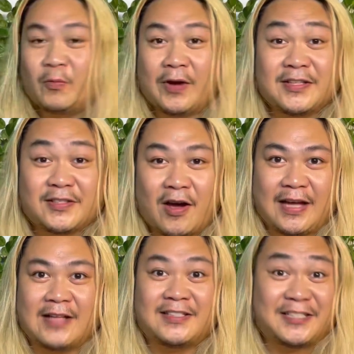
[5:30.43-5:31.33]
When I saw it
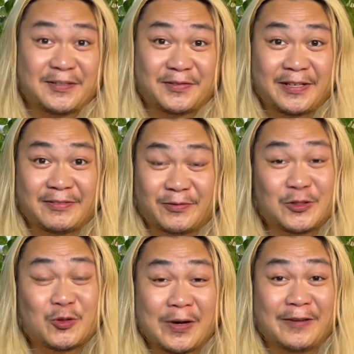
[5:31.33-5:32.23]
at Steve's Leaves for
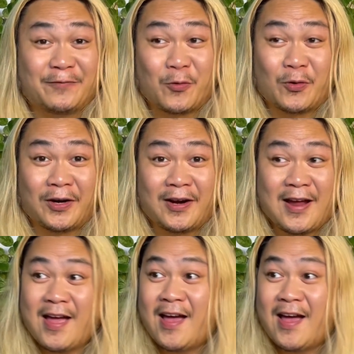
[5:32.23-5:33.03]
24,